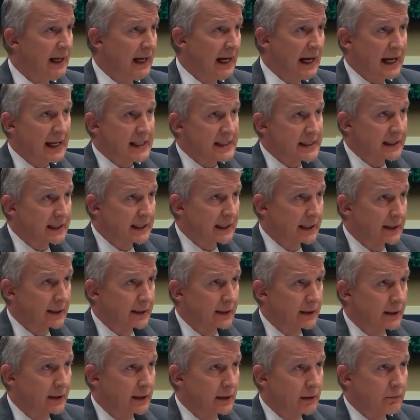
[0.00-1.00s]

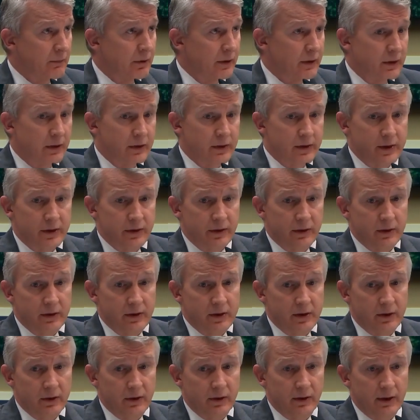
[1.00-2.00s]
asking
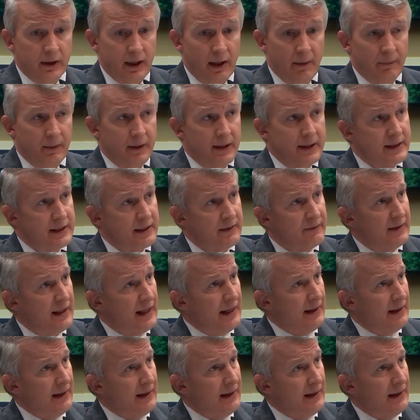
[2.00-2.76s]
producers or companies if